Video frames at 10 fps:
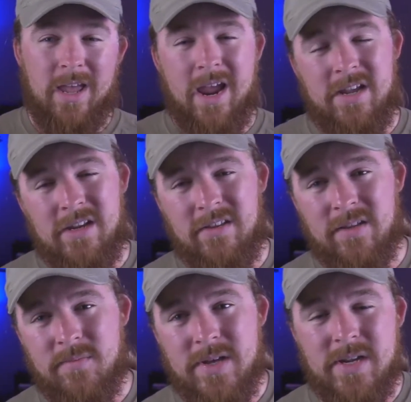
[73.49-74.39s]

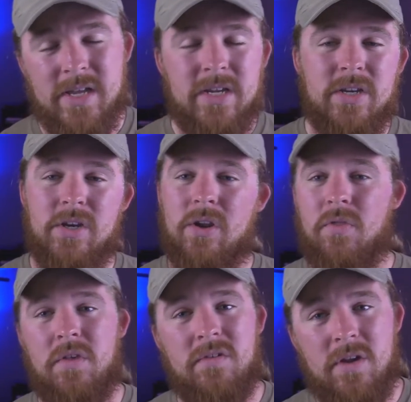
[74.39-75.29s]
Anti-Semitic,
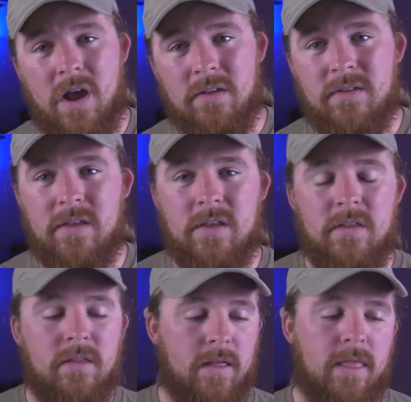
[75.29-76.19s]
these
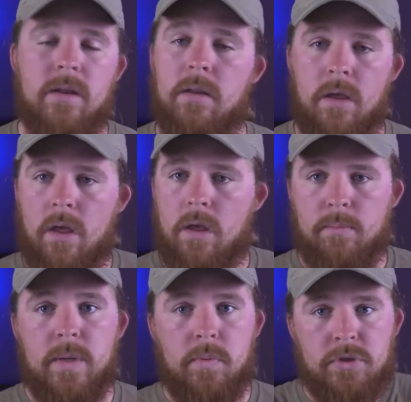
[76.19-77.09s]
Nazis, and then
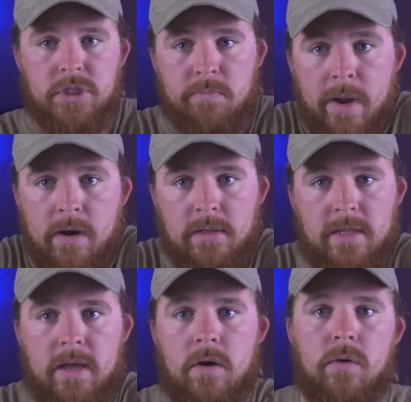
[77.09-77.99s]
people just parrot
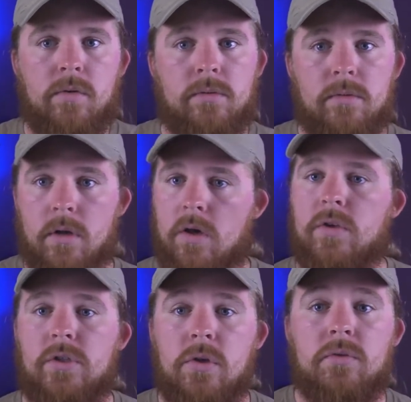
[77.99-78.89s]
that on
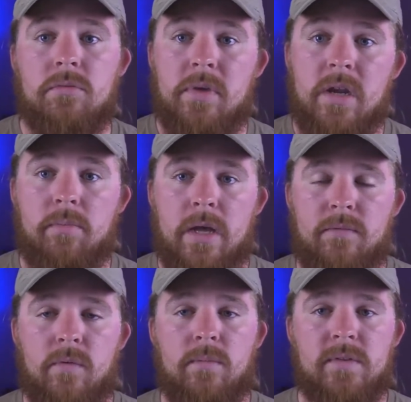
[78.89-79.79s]
other social media
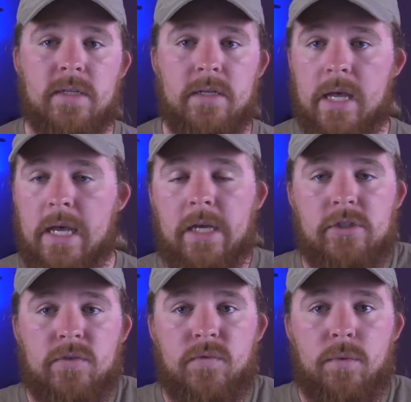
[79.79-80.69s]
platforms that is
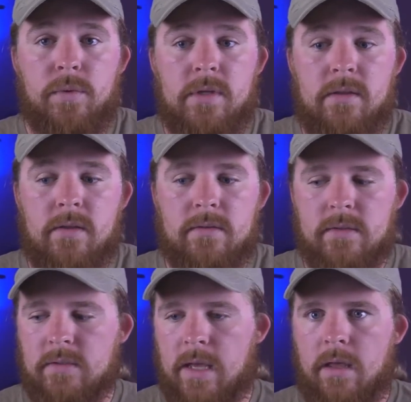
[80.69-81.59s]
just full of Nazis.
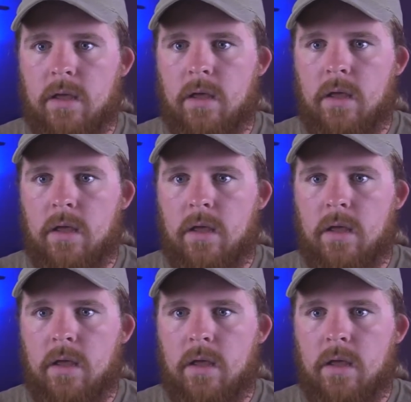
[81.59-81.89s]
It's like